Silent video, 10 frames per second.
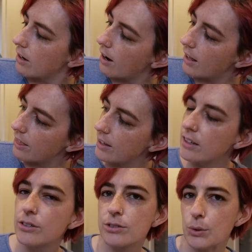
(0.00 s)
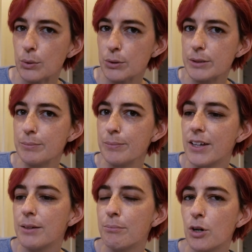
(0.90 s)
I think looks awesome
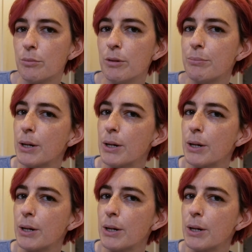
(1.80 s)
at the moment,